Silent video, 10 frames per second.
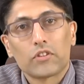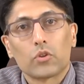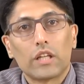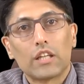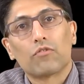
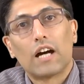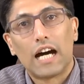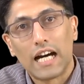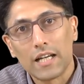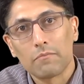So if
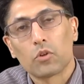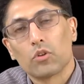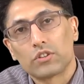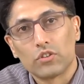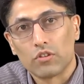I'm
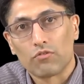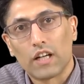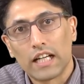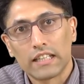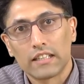going to
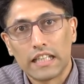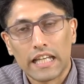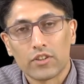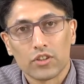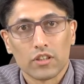define the
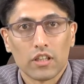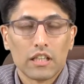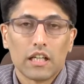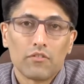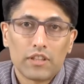nature
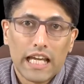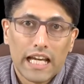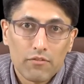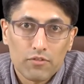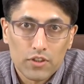of the
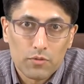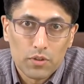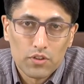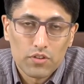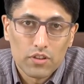average
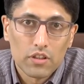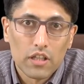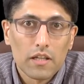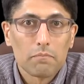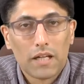
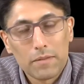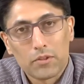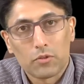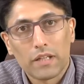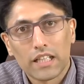person, my
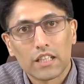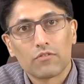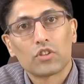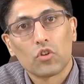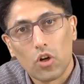
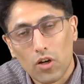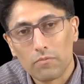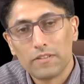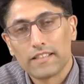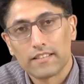perspective is
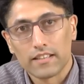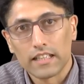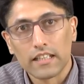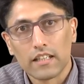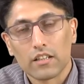
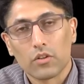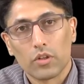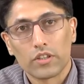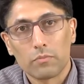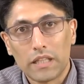obviously
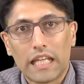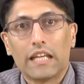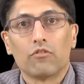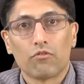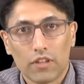going to be
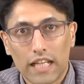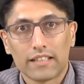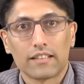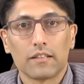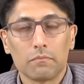
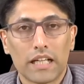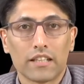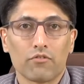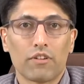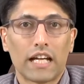inflected
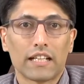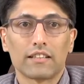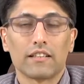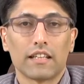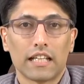by the
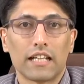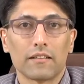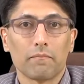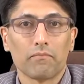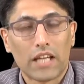fact
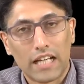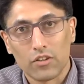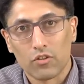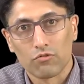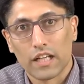that
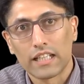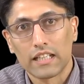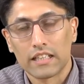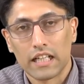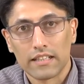I don't
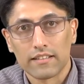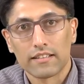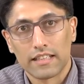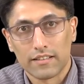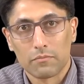
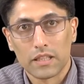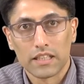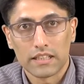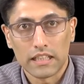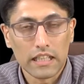recognize
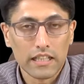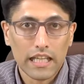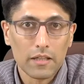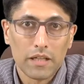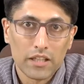disability
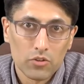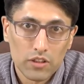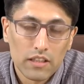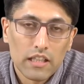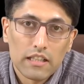in my
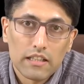own